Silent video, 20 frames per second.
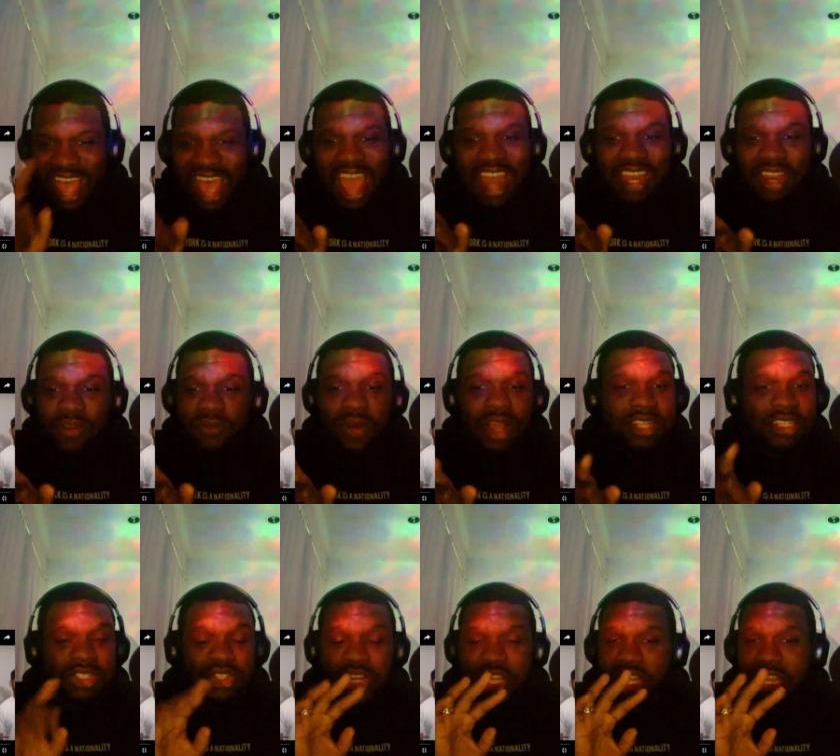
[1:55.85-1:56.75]
I did
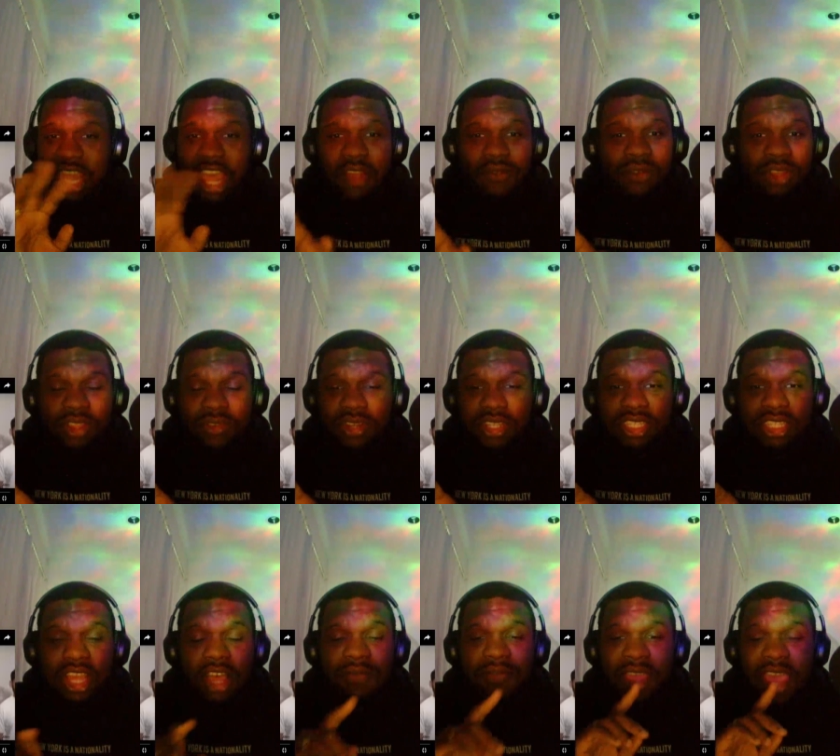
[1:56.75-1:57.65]
watch the trailer. That really was
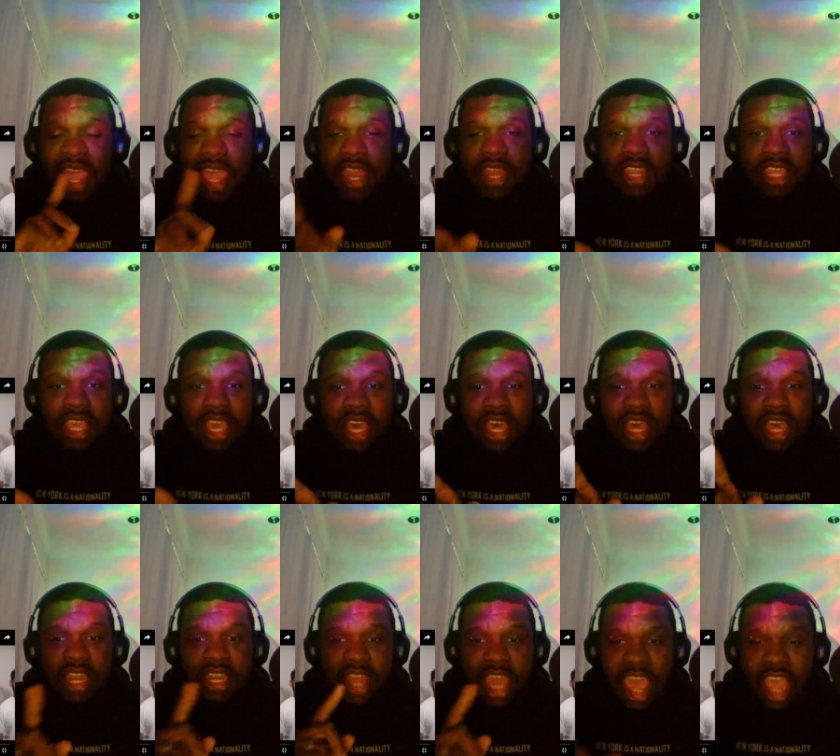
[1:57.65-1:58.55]
tough. And the
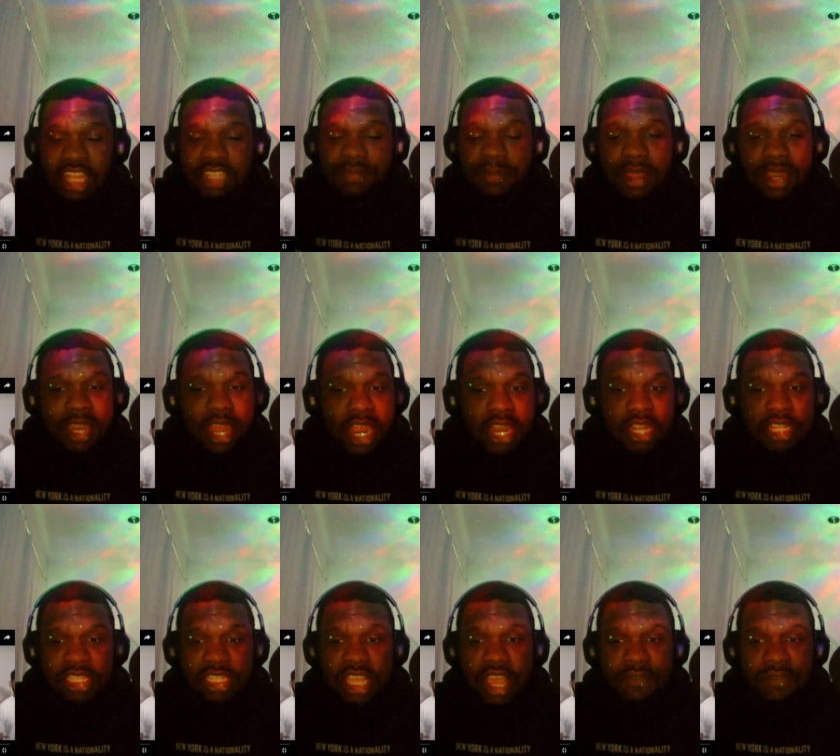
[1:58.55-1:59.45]
uh the X-Men
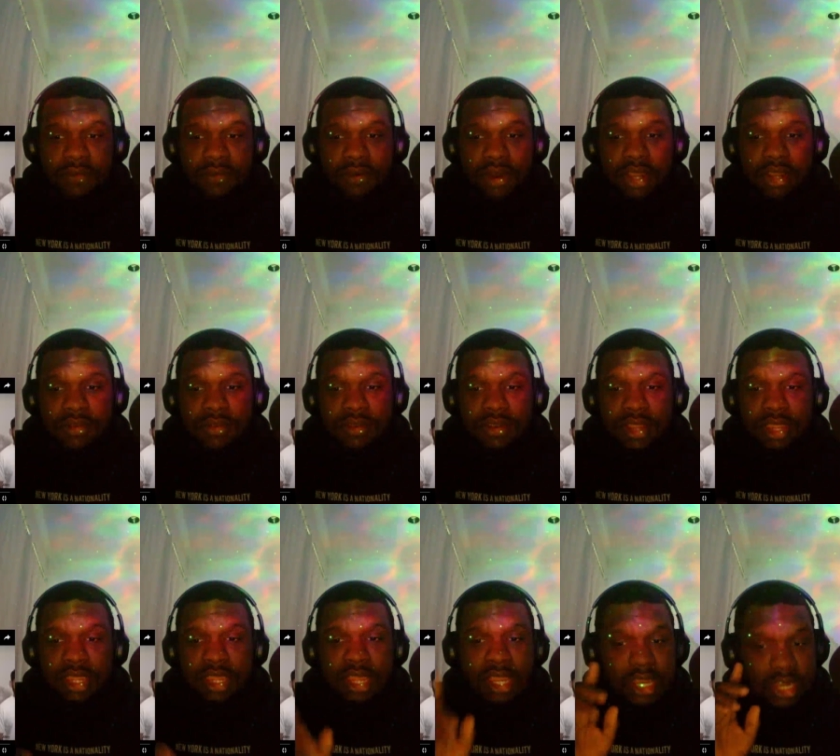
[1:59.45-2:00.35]
97 one,
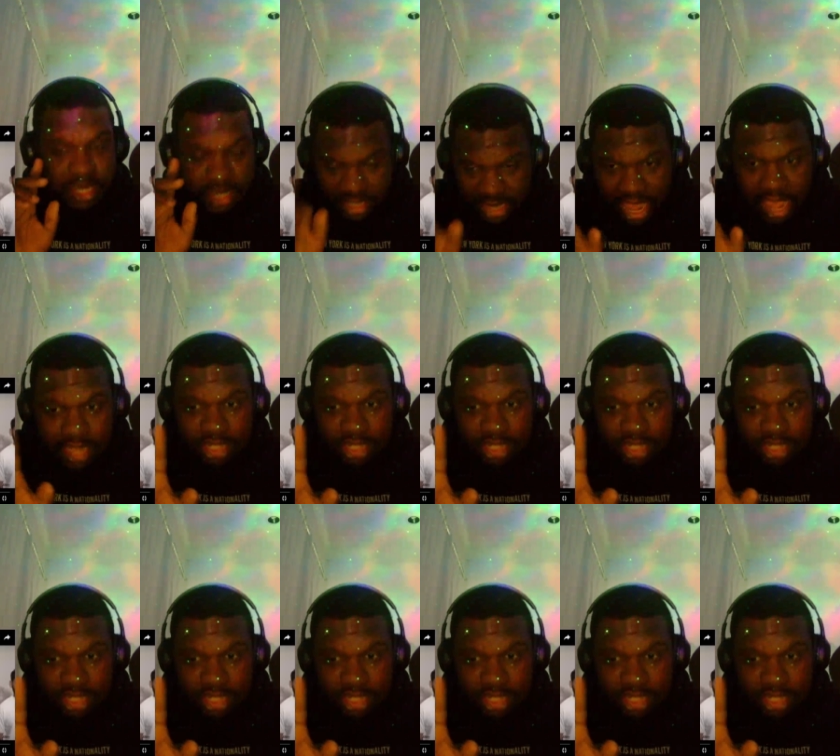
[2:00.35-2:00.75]
that